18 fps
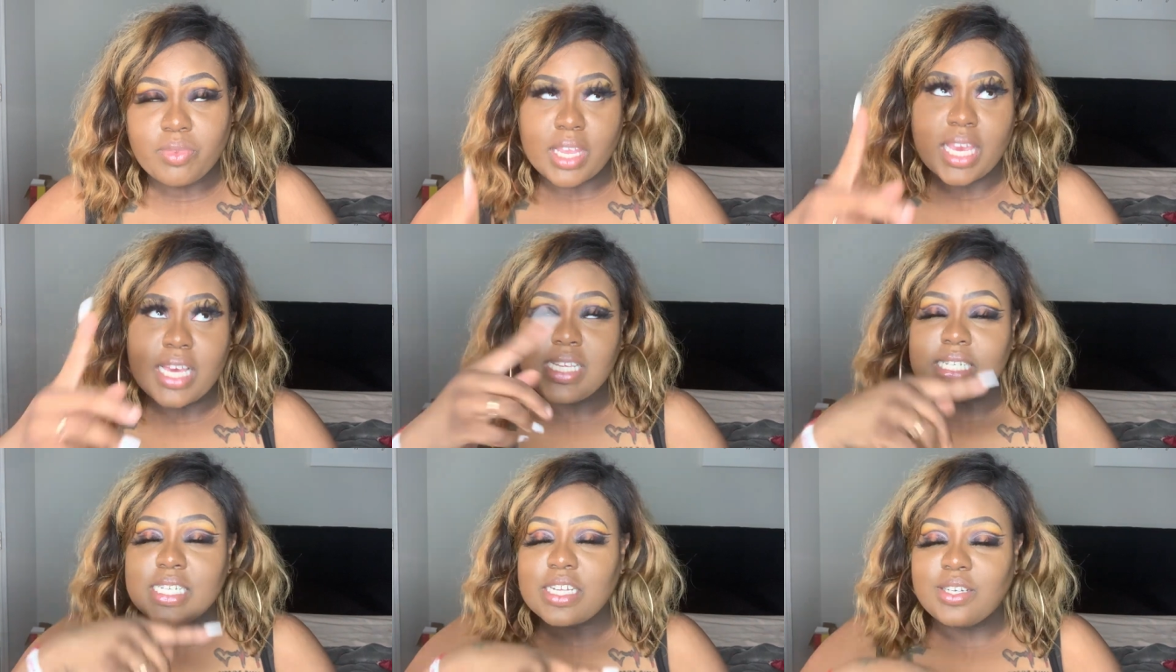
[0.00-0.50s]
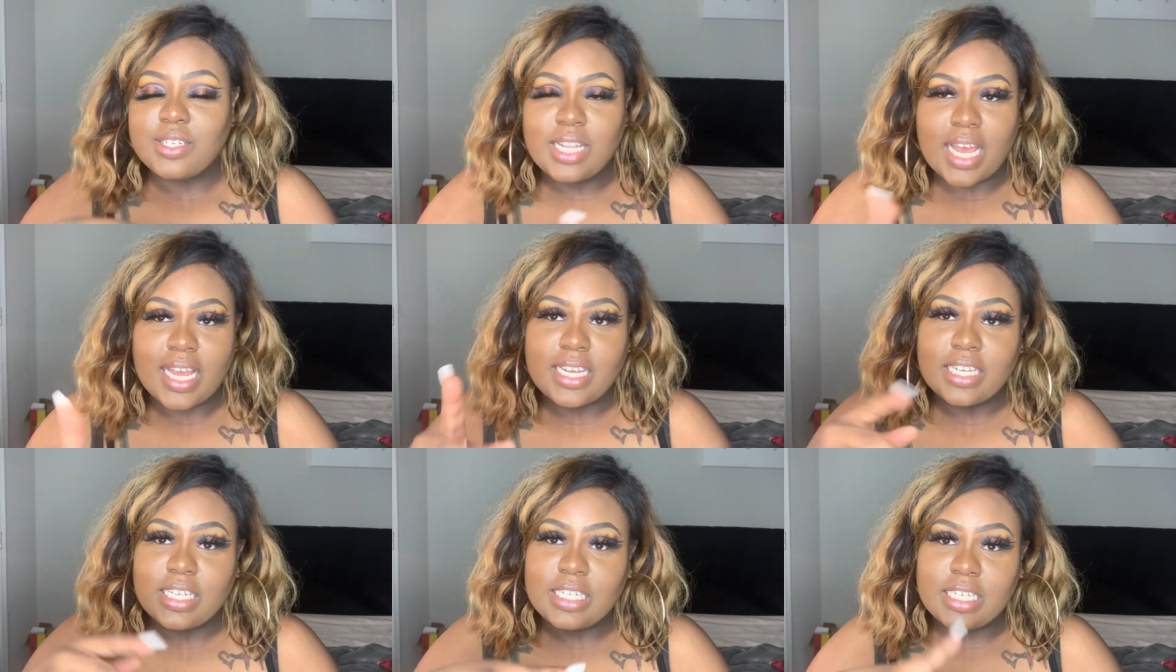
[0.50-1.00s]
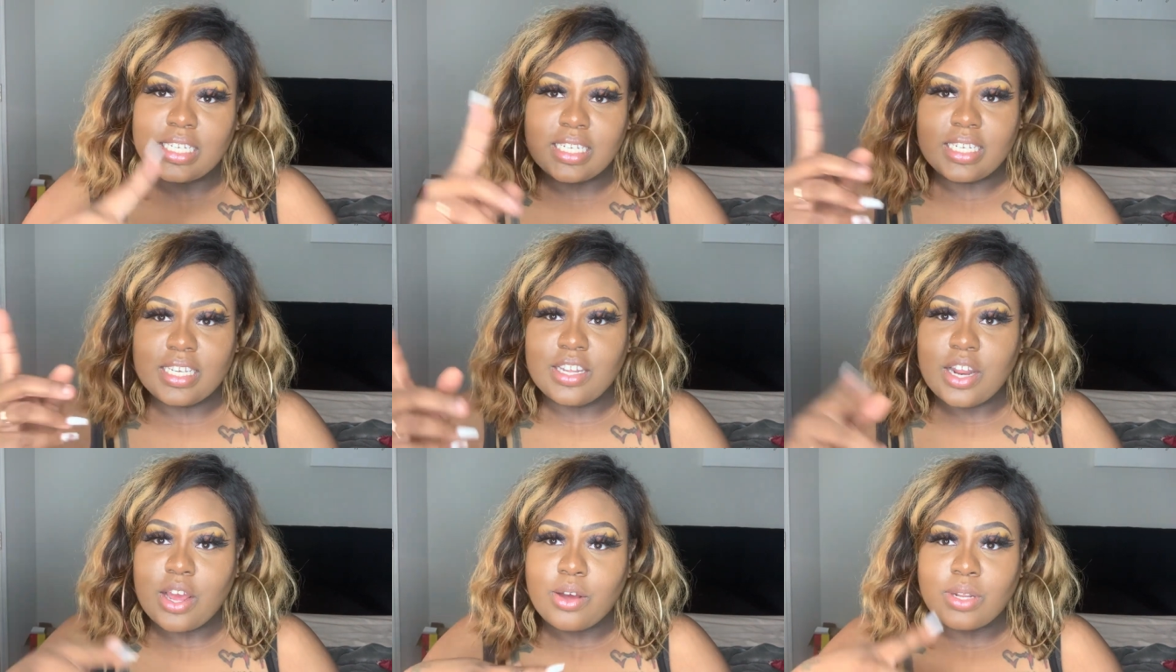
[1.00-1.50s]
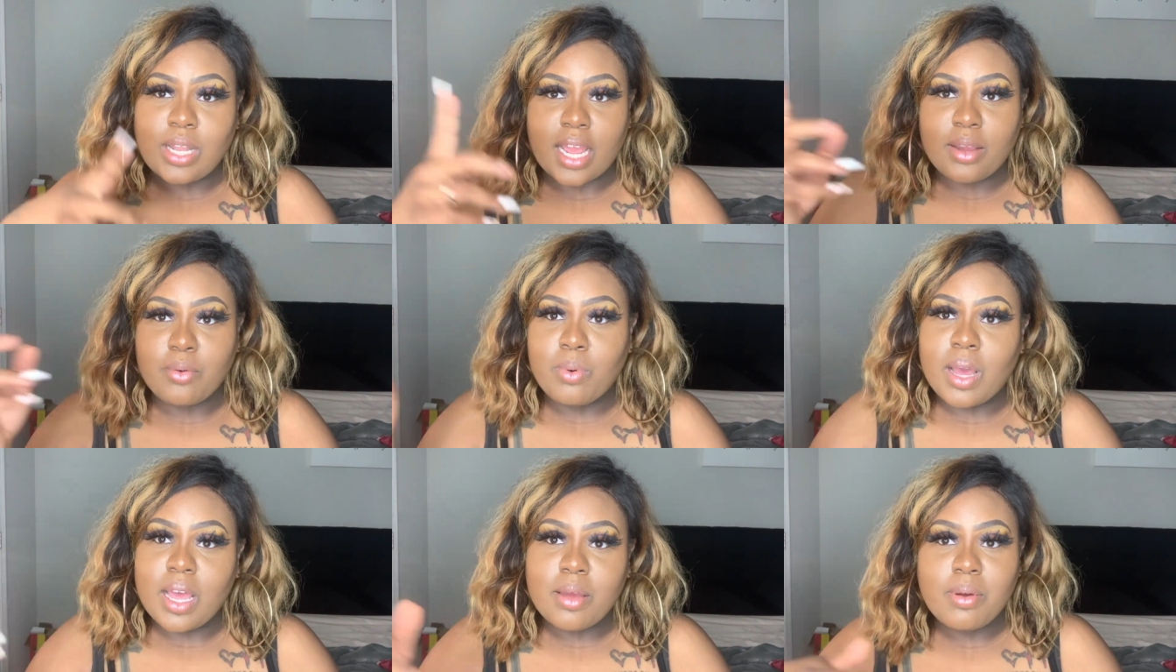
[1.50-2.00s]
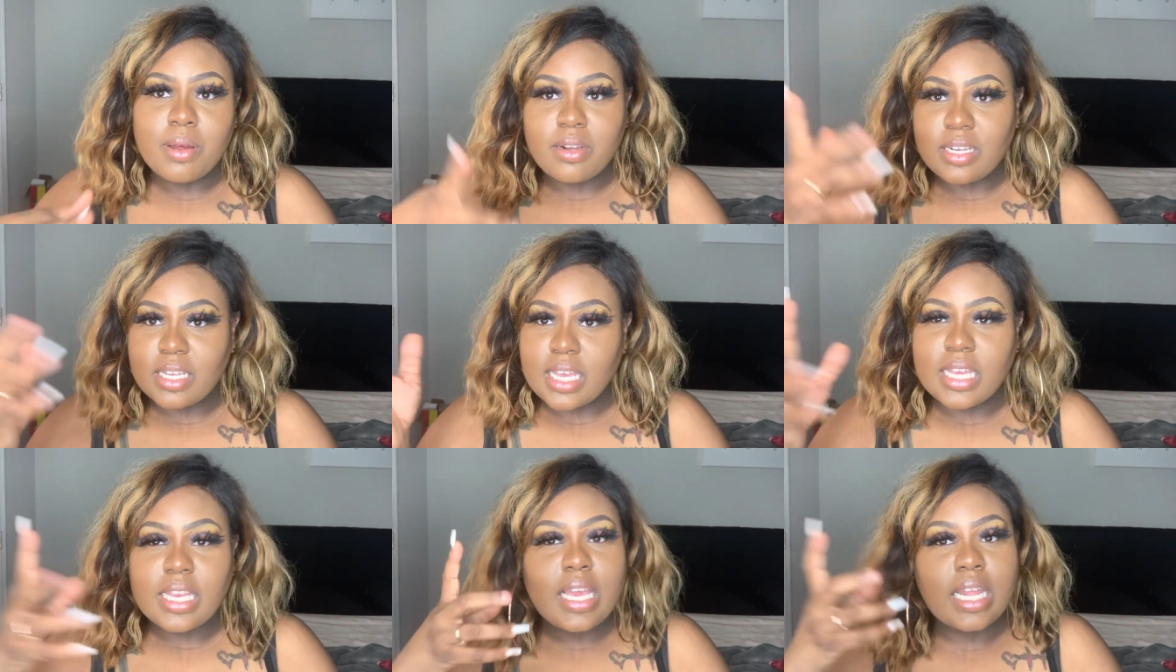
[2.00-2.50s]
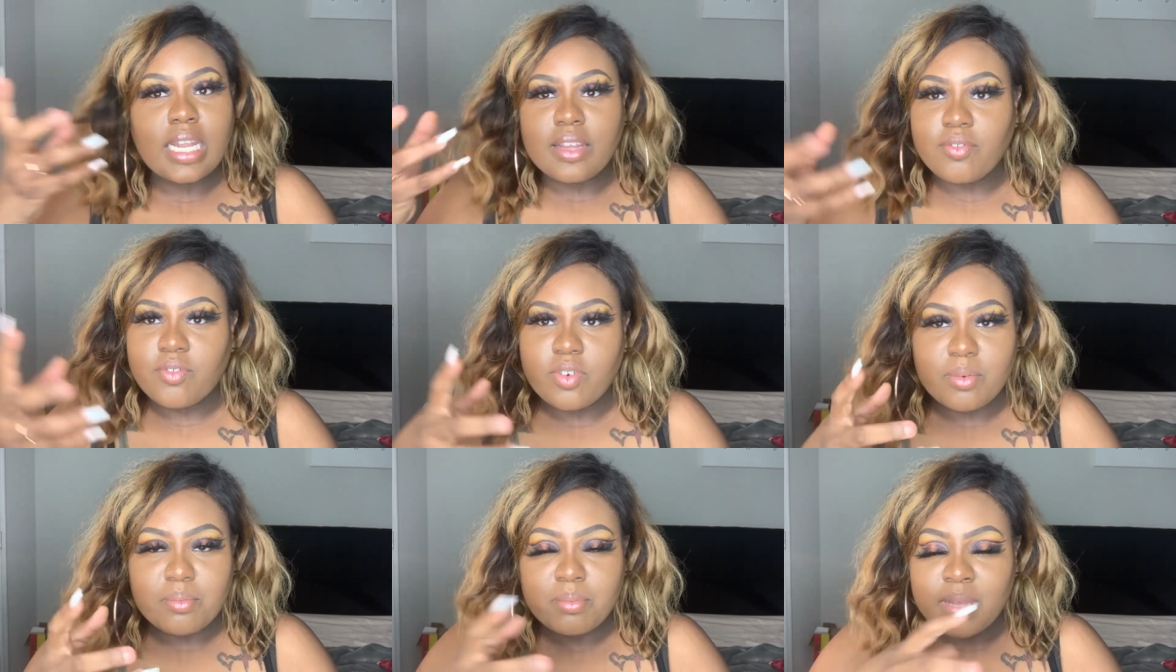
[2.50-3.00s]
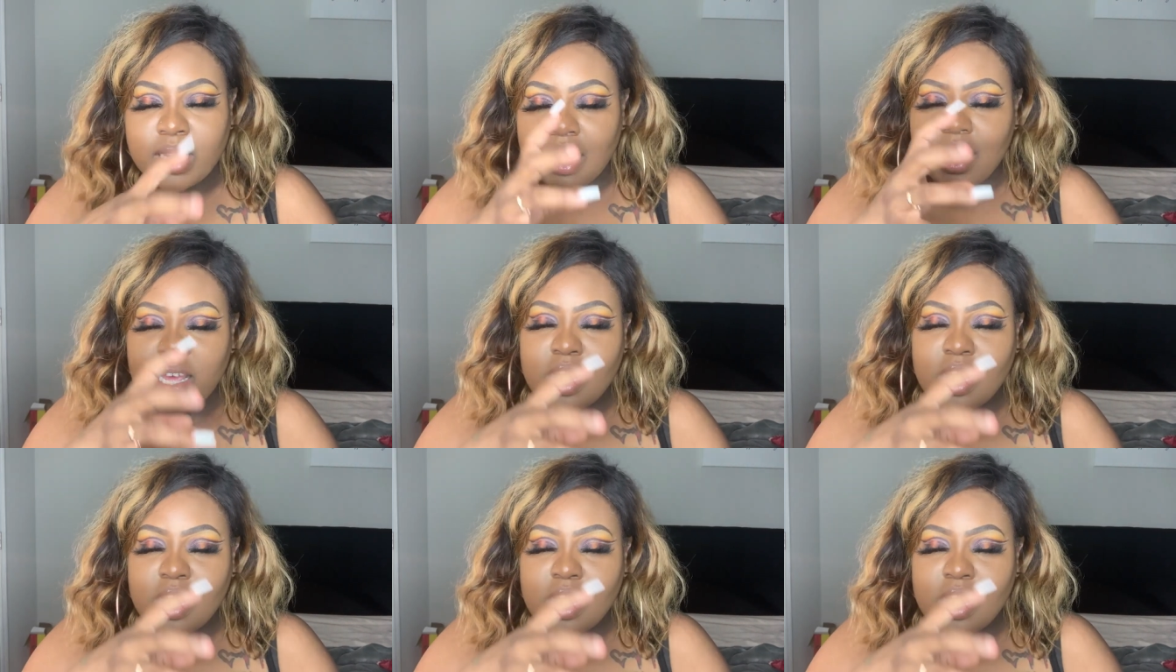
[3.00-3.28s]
He's still like, you know, like, what, you yelling from